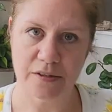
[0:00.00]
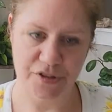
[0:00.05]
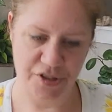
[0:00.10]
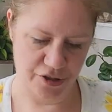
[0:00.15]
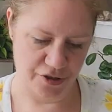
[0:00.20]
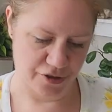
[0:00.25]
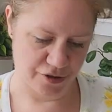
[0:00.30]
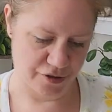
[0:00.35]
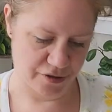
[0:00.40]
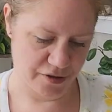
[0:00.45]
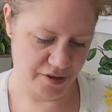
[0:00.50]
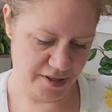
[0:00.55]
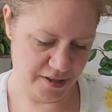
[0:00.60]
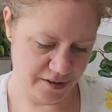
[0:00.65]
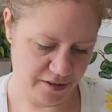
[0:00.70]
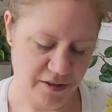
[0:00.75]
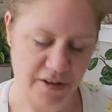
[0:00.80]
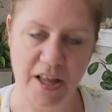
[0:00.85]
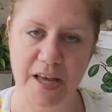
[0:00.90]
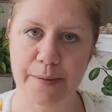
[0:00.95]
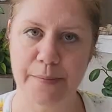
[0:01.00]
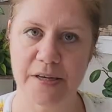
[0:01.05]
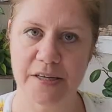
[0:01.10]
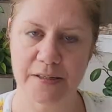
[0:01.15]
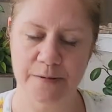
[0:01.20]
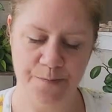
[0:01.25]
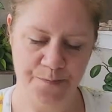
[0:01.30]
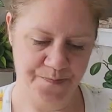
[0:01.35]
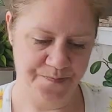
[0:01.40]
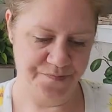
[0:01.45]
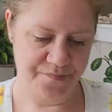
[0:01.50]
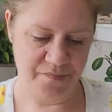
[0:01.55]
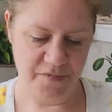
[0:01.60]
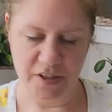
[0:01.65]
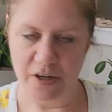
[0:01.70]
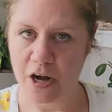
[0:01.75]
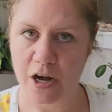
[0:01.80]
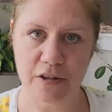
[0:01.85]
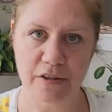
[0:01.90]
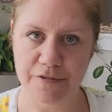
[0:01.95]
to your climate,
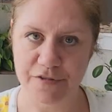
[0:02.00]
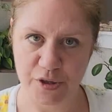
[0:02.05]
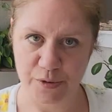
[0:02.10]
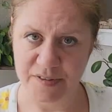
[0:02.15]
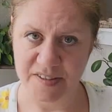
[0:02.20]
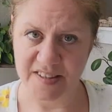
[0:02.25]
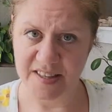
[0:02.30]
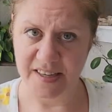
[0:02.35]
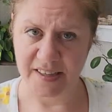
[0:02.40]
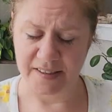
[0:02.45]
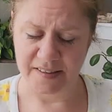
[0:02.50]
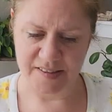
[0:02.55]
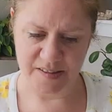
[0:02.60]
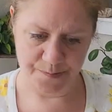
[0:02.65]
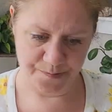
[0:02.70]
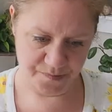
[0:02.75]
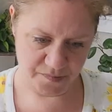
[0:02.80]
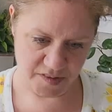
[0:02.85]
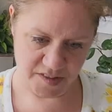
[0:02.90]
all of those things.